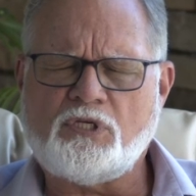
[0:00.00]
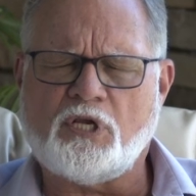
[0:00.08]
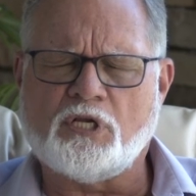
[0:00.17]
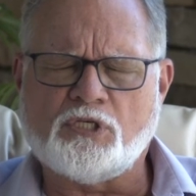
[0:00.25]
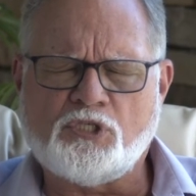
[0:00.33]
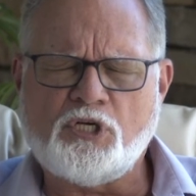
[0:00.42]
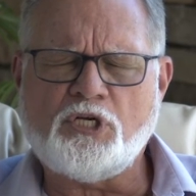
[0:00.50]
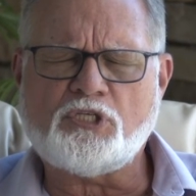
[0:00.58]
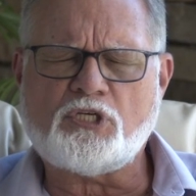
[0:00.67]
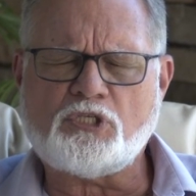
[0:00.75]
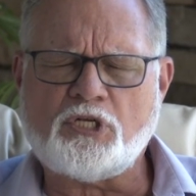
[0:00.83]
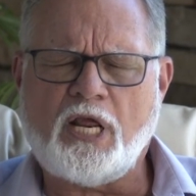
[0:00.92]
In
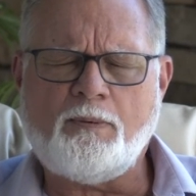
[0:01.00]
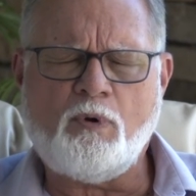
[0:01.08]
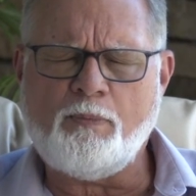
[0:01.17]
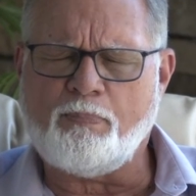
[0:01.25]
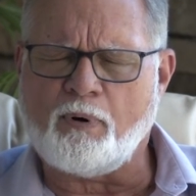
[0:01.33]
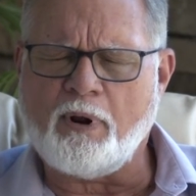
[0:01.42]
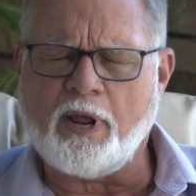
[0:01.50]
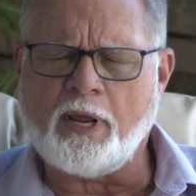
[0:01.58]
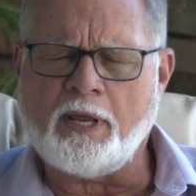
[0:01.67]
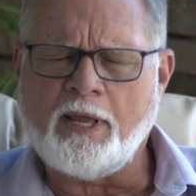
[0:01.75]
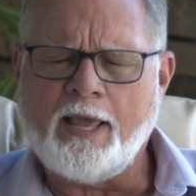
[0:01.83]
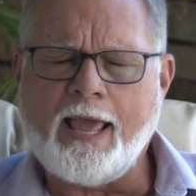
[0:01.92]
Jesus' name we
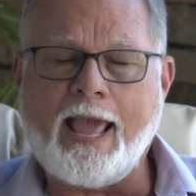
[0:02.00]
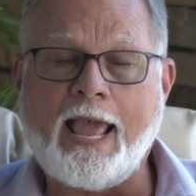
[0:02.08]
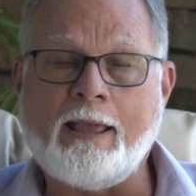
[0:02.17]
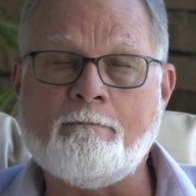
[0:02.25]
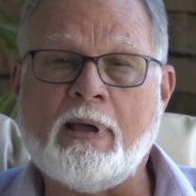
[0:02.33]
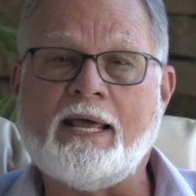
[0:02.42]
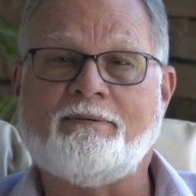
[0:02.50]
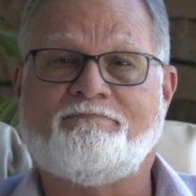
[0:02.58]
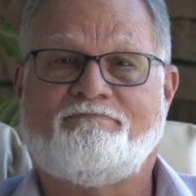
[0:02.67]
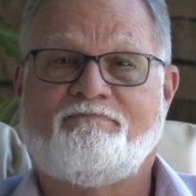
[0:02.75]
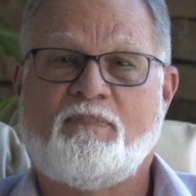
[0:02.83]
pray. Amen.